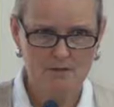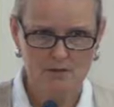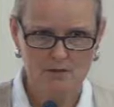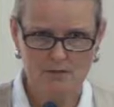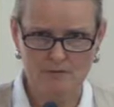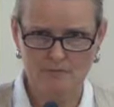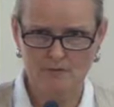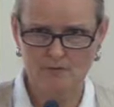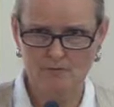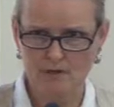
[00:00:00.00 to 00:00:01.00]
Okay, so
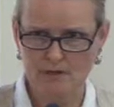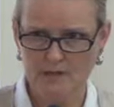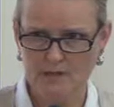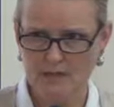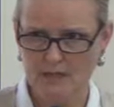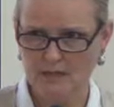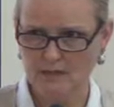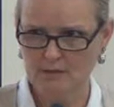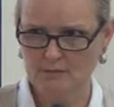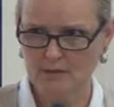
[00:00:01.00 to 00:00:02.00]
if you are Guinea
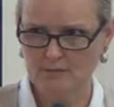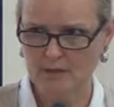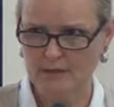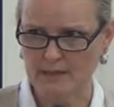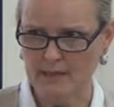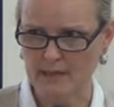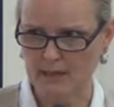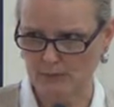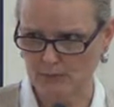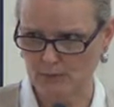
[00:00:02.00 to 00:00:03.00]
Conakry right
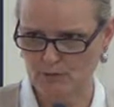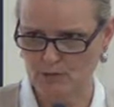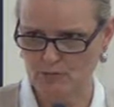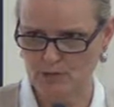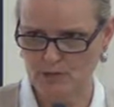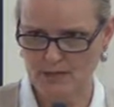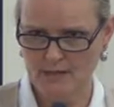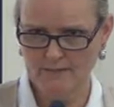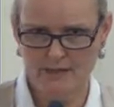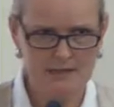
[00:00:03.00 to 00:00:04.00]
now, you do not
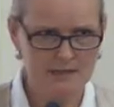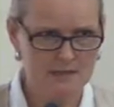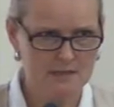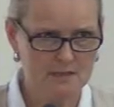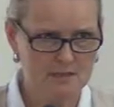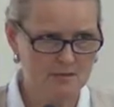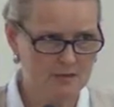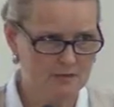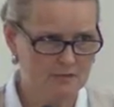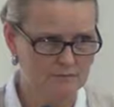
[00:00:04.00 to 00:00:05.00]
have access to
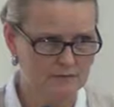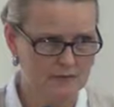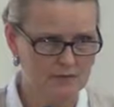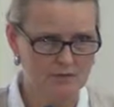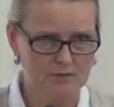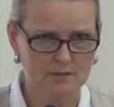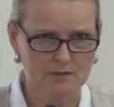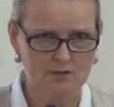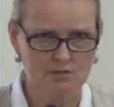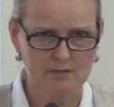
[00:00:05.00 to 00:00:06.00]
international financial
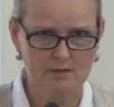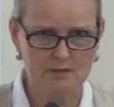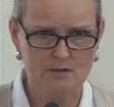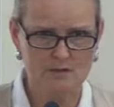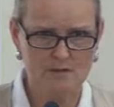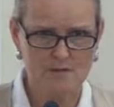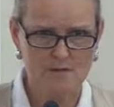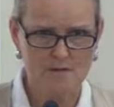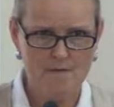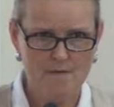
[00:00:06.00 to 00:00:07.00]
instruments.
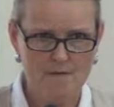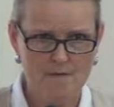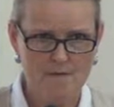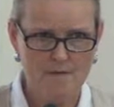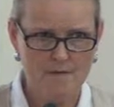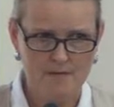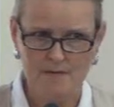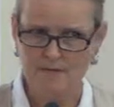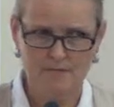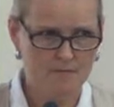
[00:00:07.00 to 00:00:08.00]

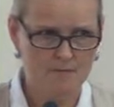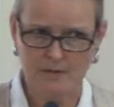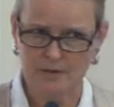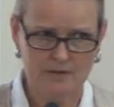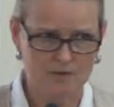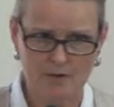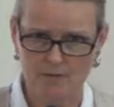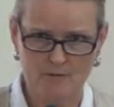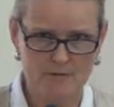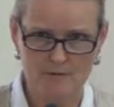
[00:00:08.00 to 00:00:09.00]
You're really in
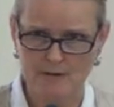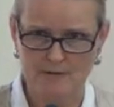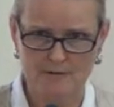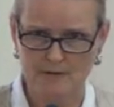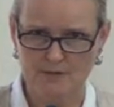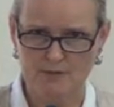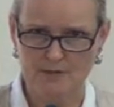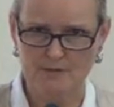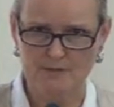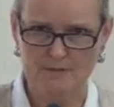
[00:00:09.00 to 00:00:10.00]
trouble as a country.